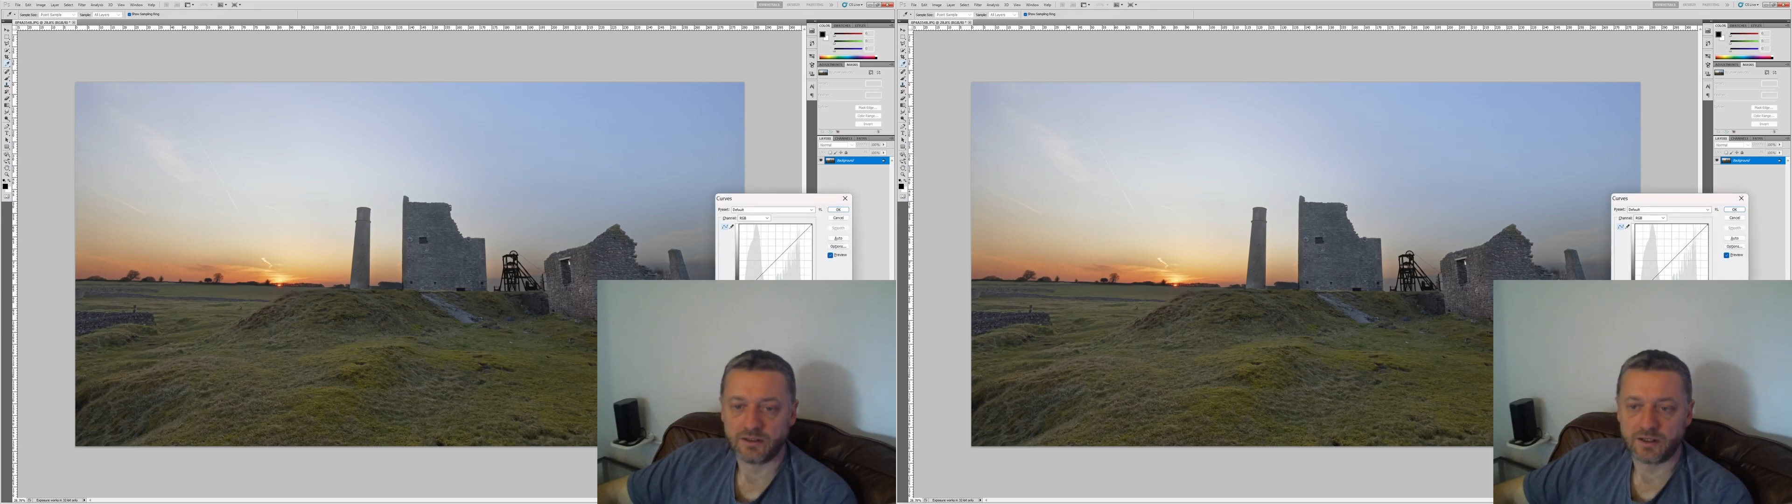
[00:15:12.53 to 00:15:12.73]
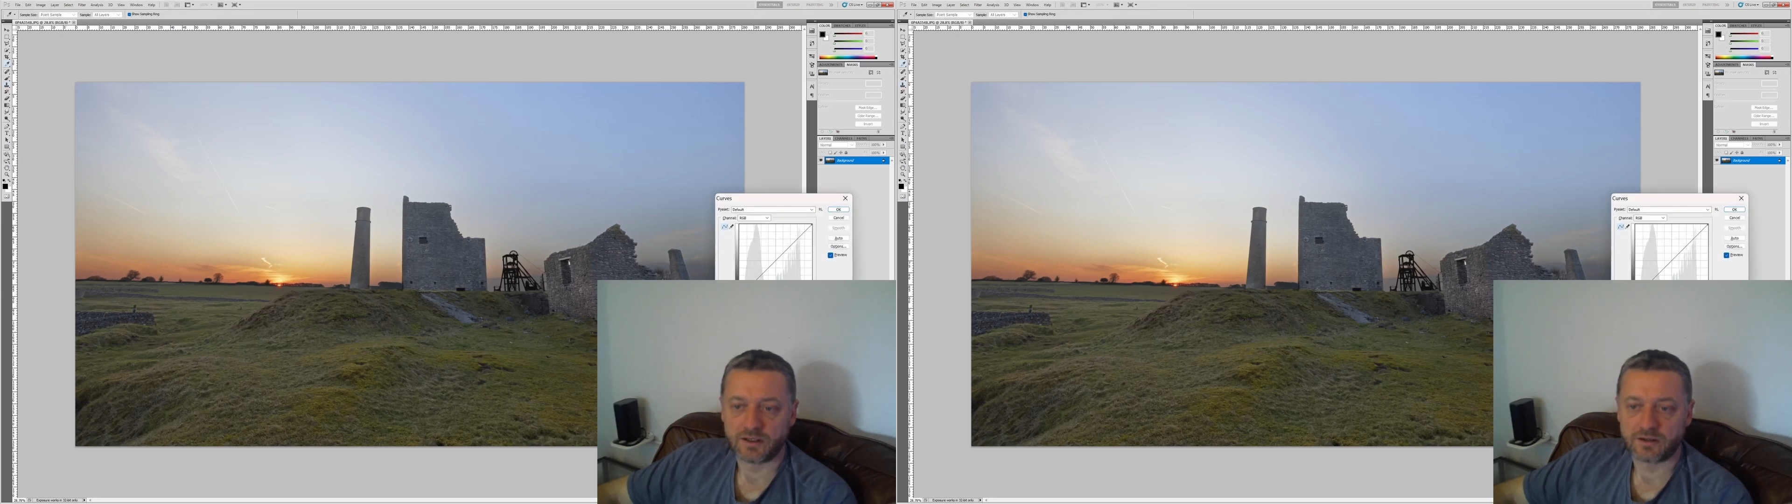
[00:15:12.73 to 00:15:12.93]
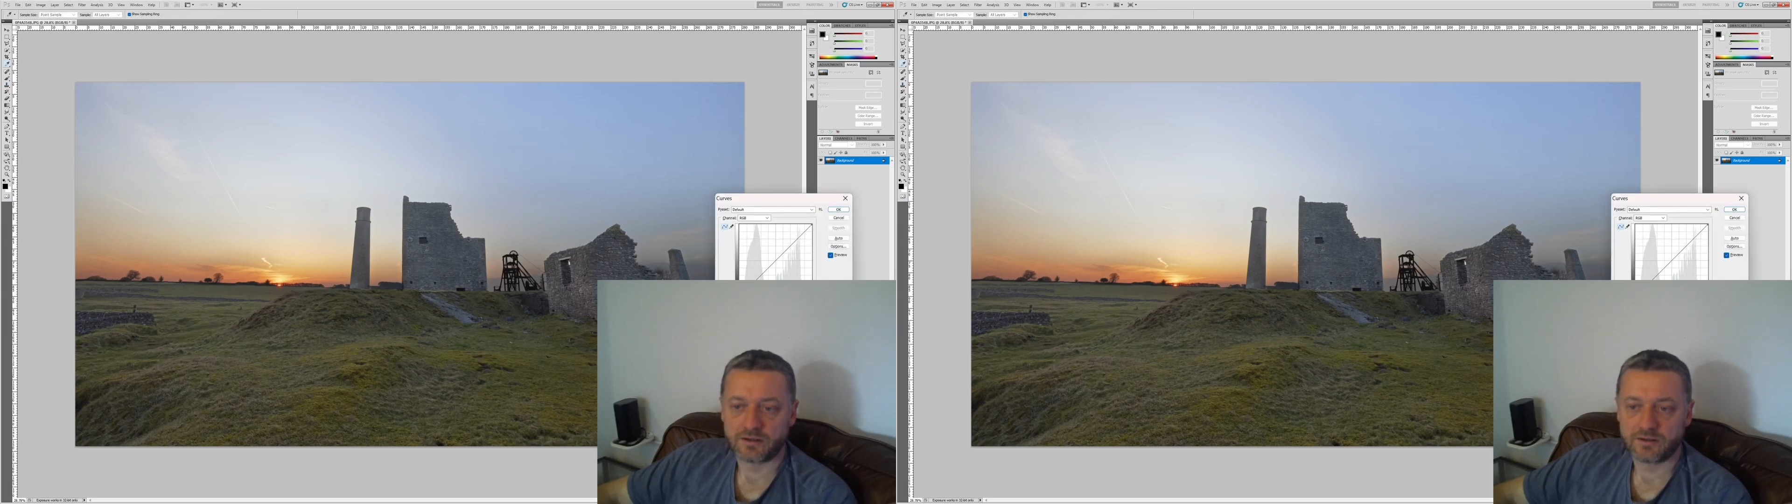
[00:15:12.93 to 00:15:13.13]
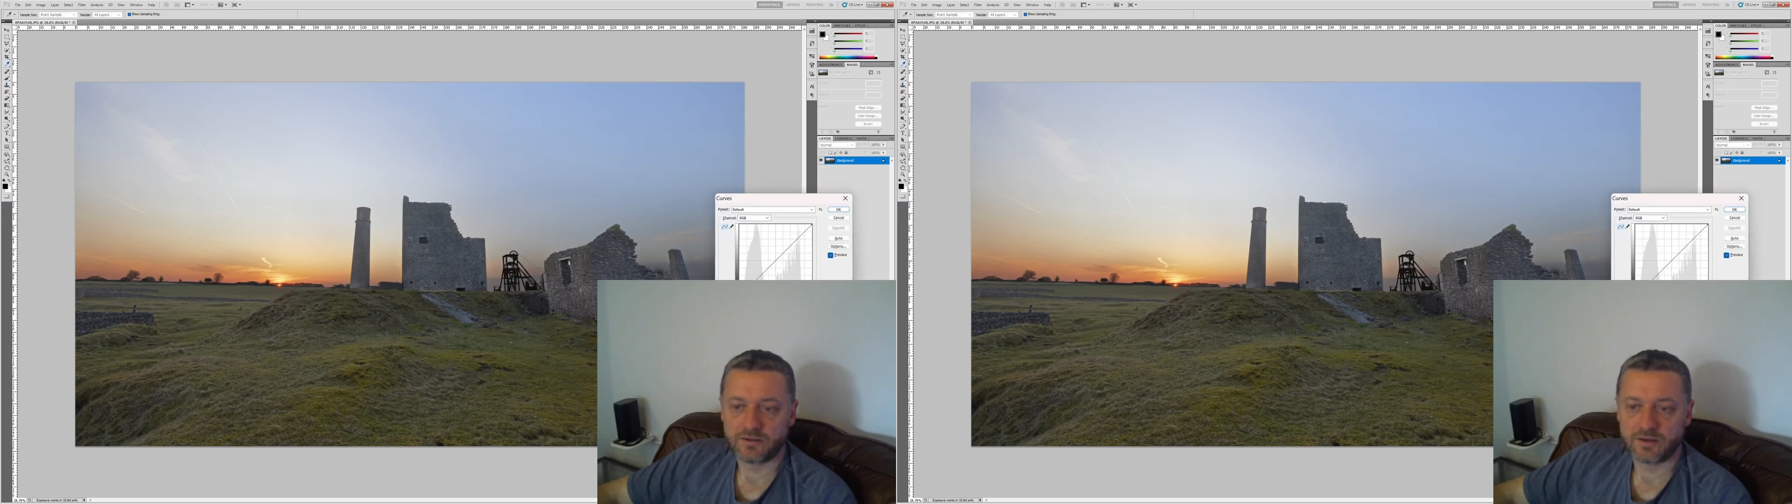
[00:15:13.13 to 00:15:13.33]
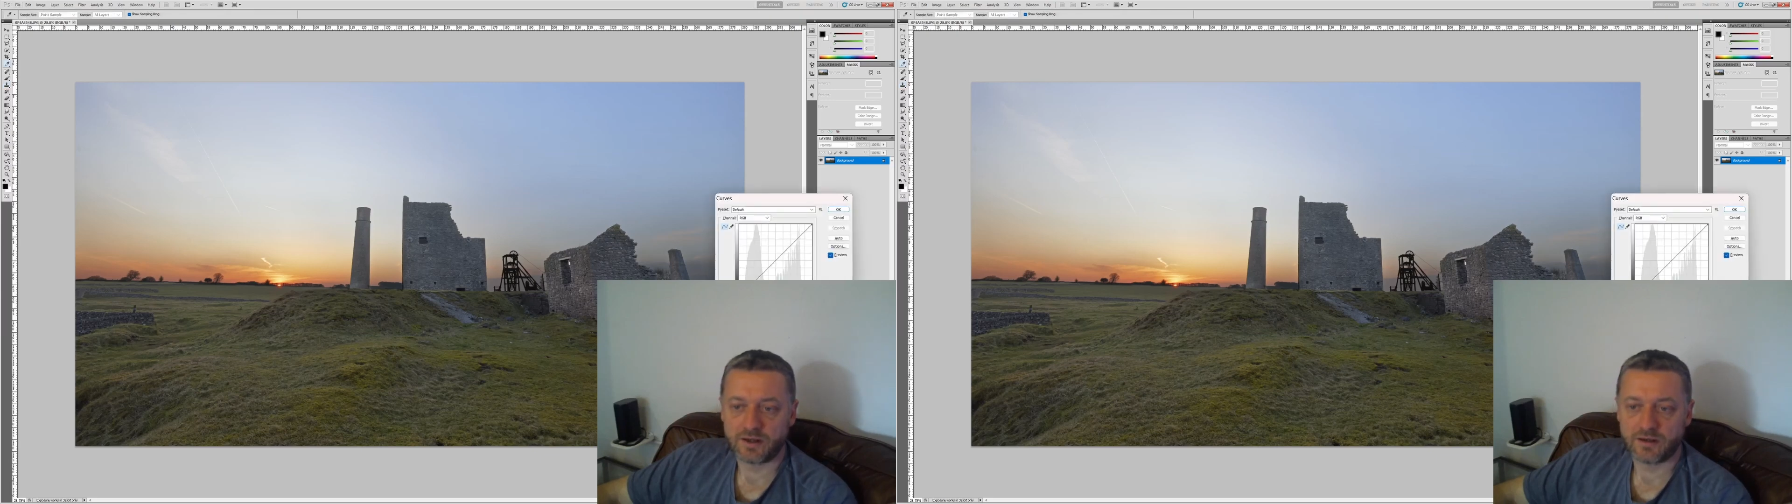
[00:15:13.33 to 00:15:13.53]
and I can do
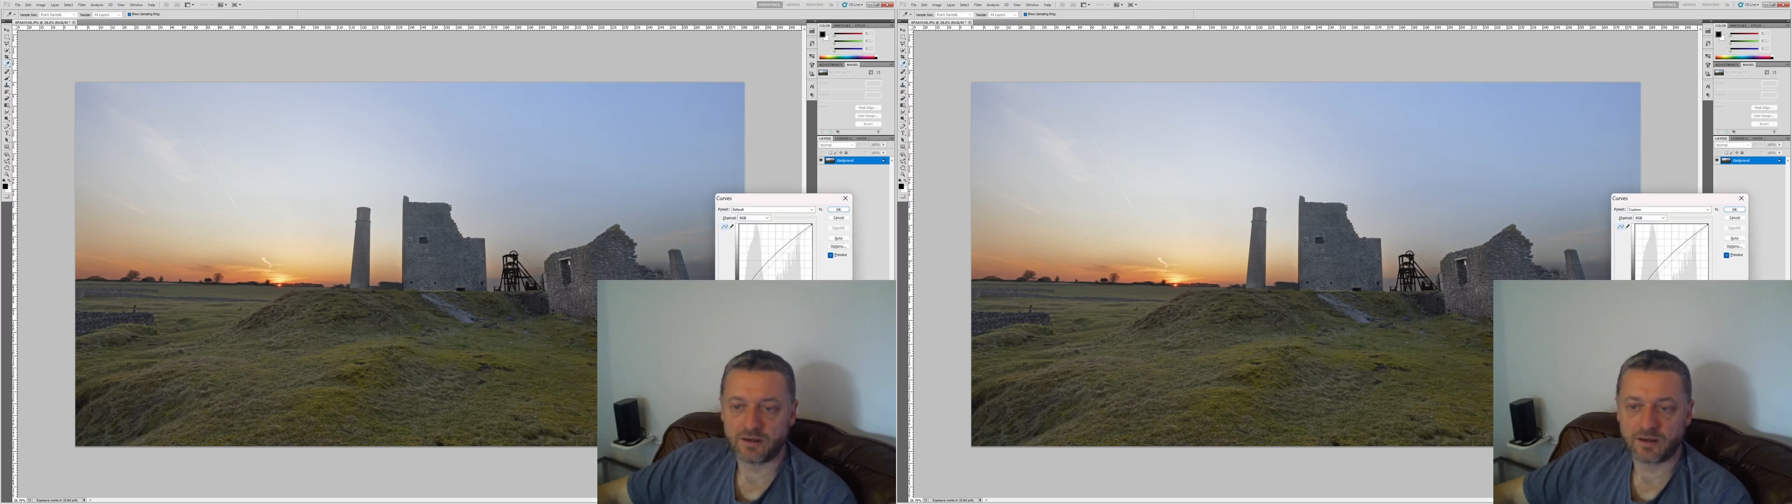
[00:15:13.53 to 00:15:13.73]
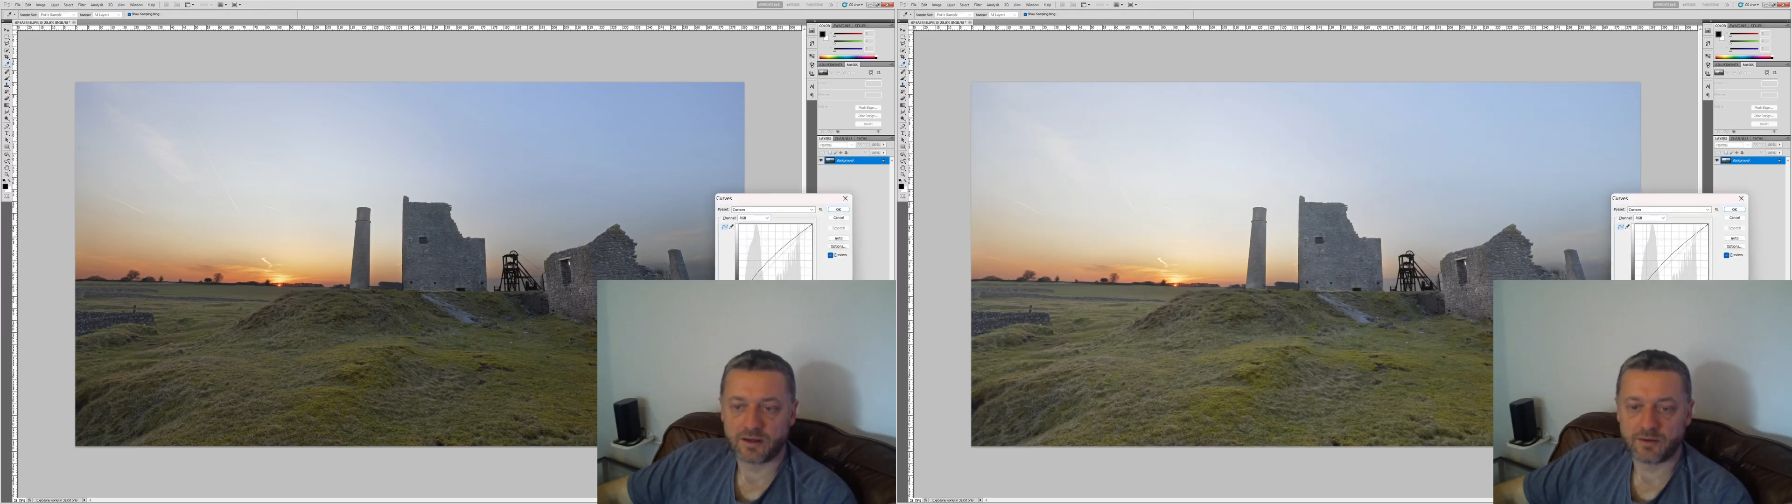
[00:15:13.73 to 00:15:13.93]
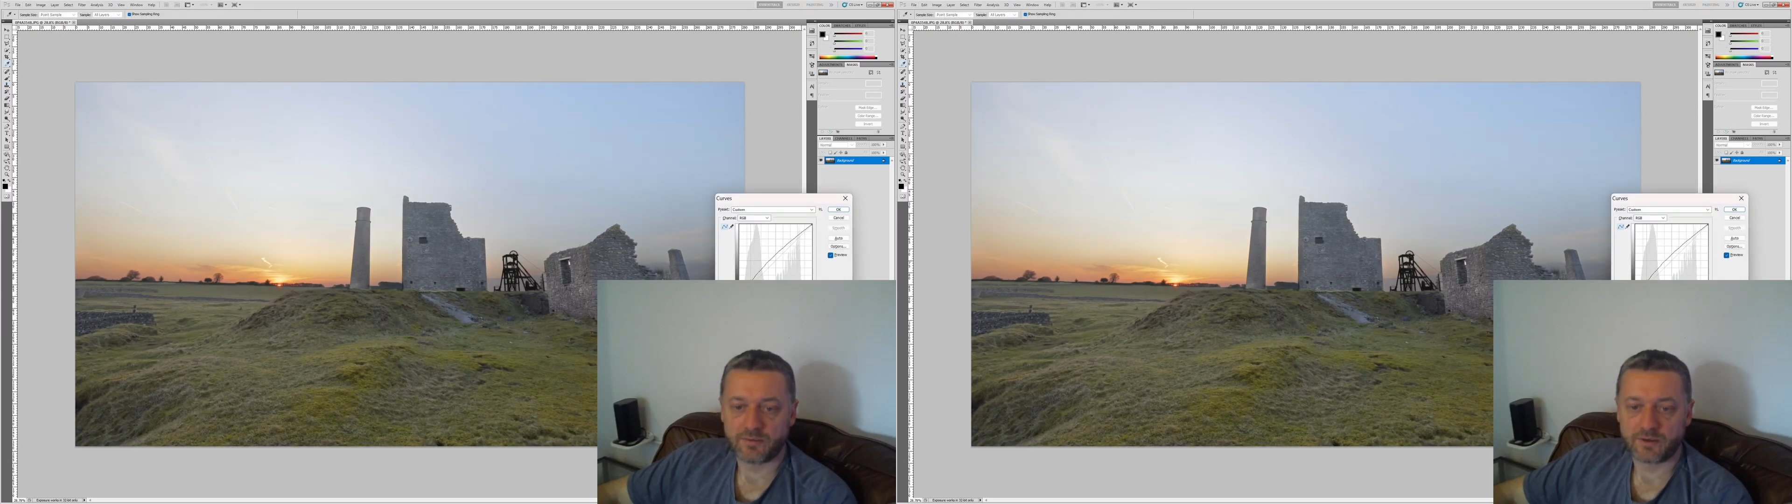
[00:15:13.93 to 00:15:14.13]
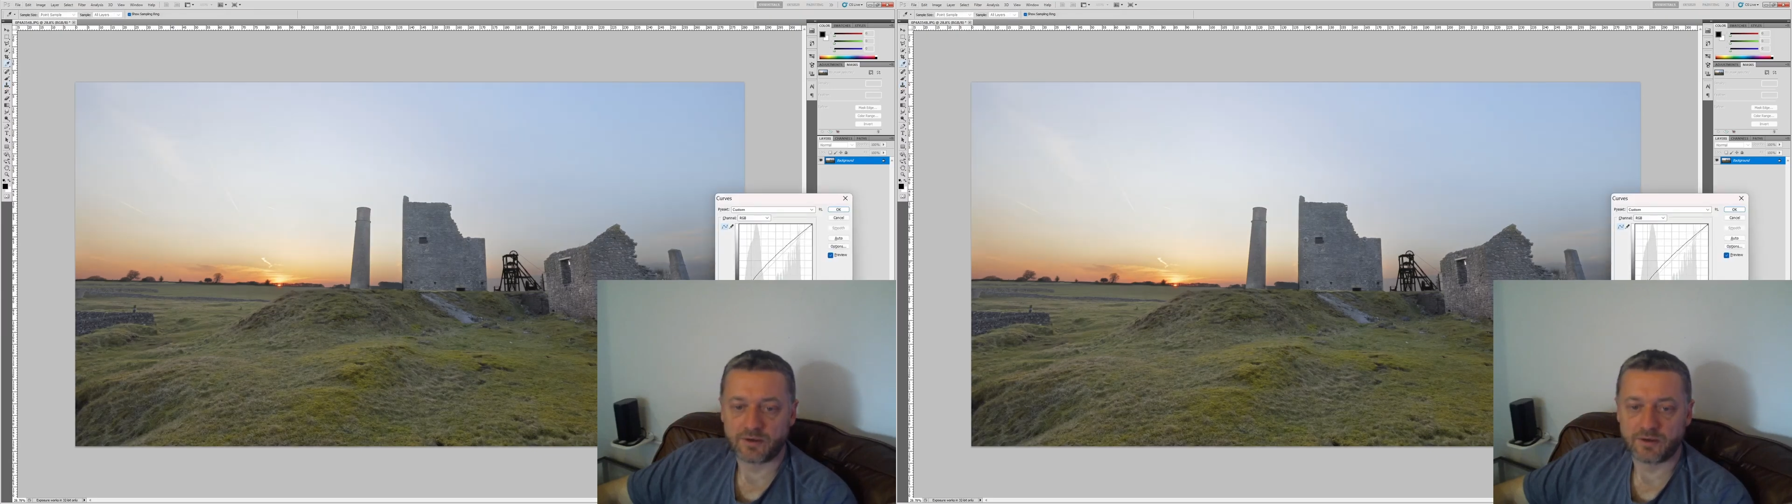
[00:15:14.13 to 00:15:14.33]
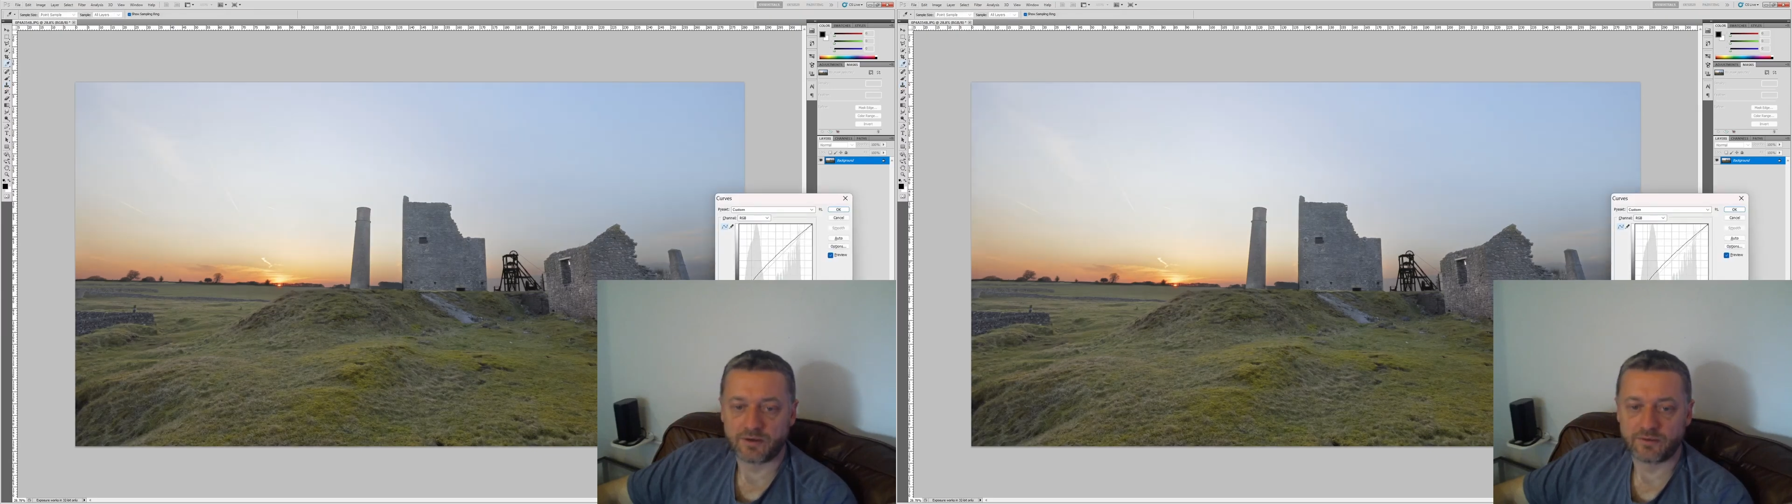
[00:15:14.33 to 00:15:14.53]
that again with
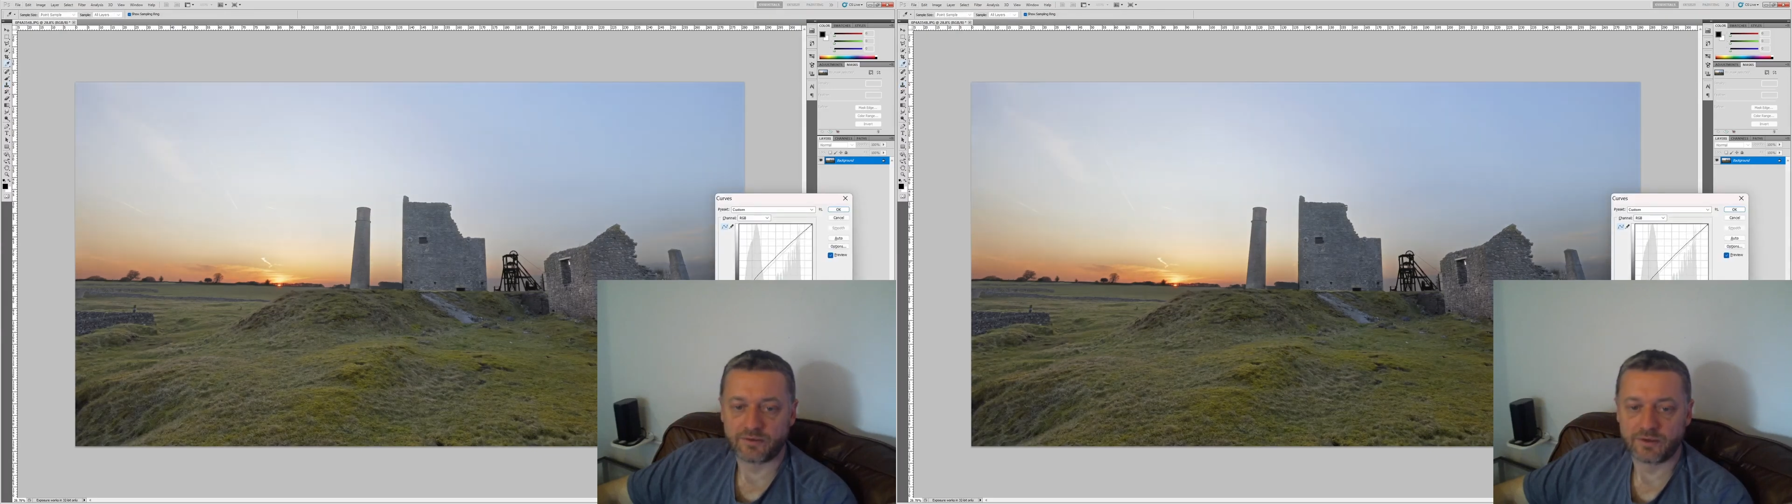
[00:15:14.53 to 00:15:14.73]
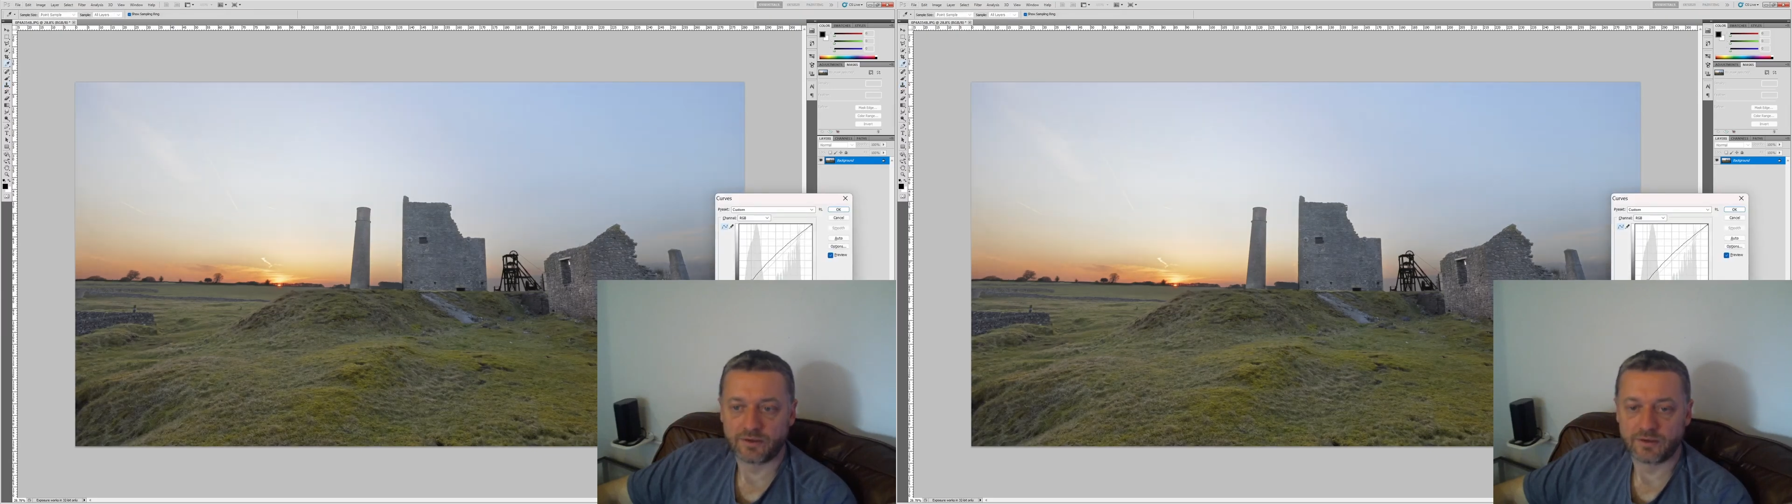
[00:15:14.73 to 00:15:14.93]
curves.